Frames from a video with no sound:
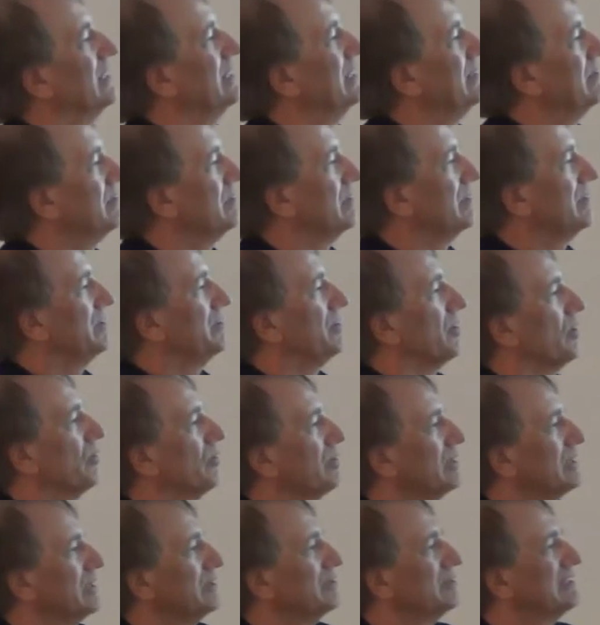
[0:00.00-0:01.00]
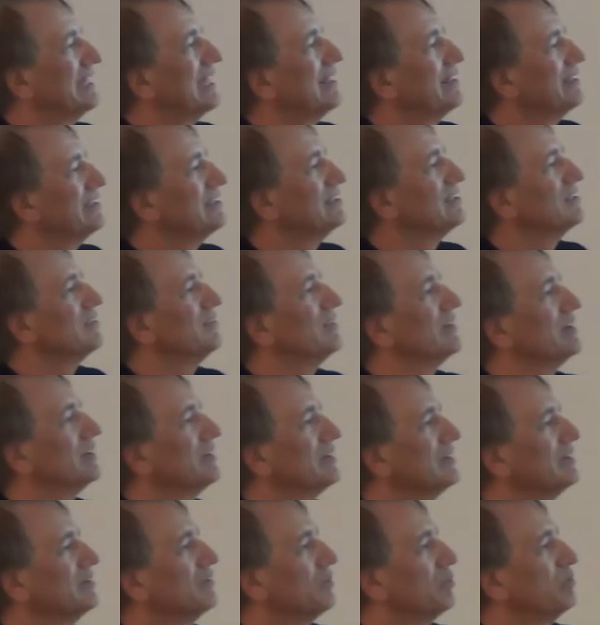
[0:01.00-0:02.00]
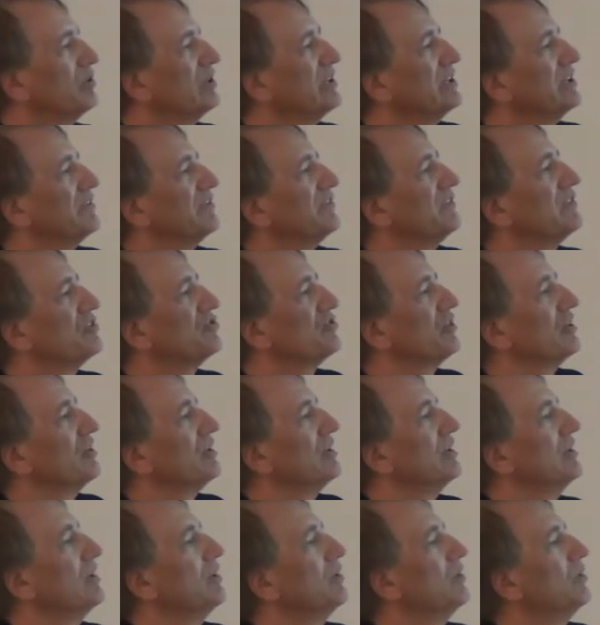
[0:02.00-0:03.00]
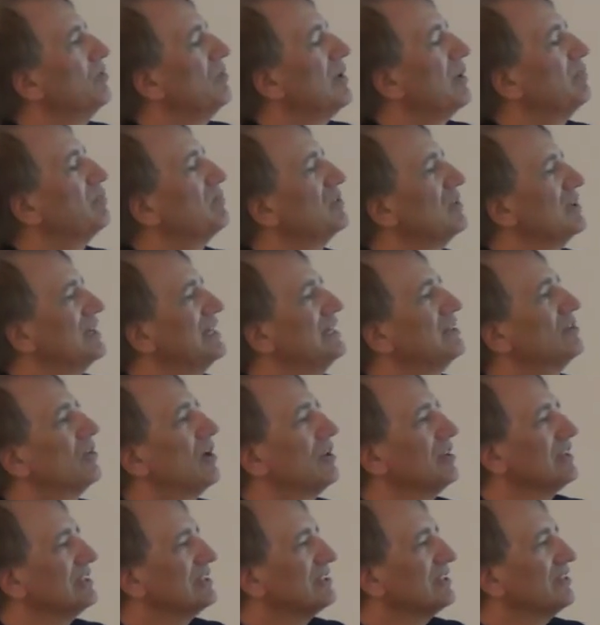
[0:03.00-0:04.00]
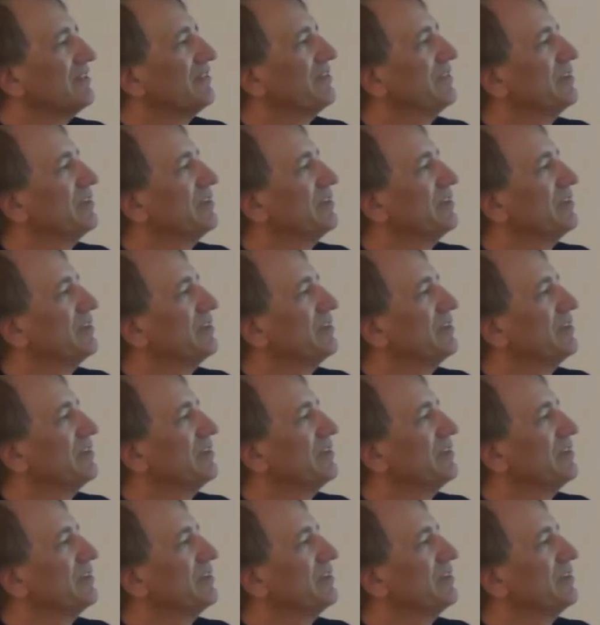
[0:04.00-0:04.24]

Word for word: and he, you know, he say this is, you know, pretty efficient, he called this an